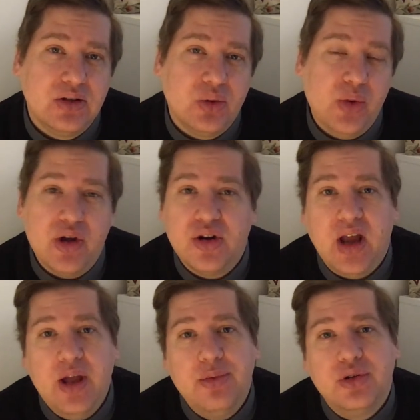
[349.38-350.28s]
We are not
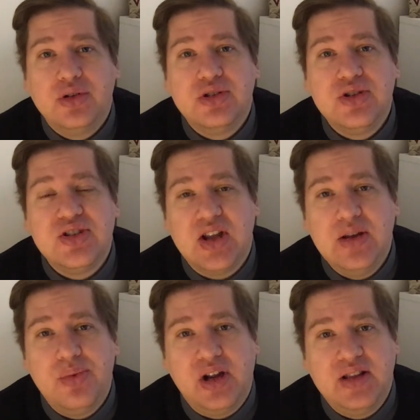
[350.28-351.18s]
able to
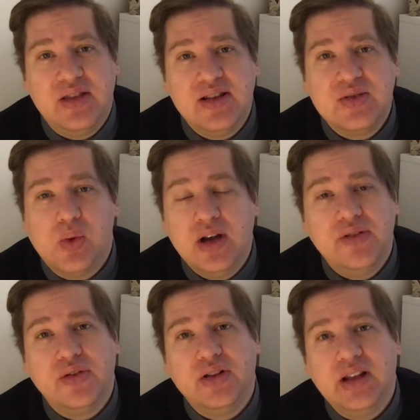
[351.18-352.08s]
celebrate this
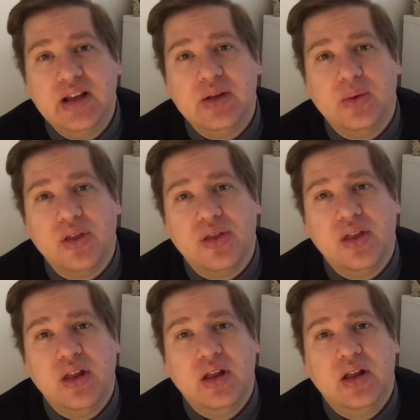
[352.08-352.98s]
wonderful day with
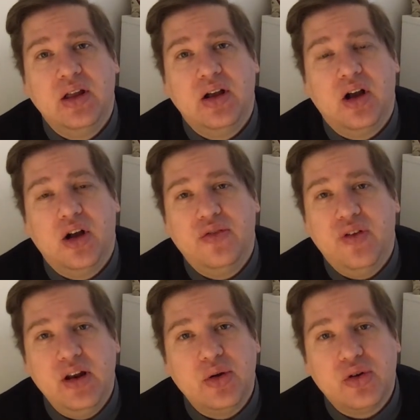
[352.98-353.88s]
our
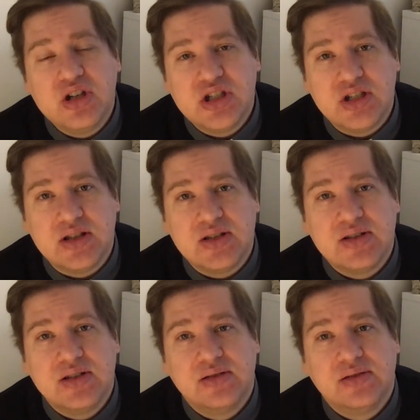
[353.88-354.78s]
fellow Christians.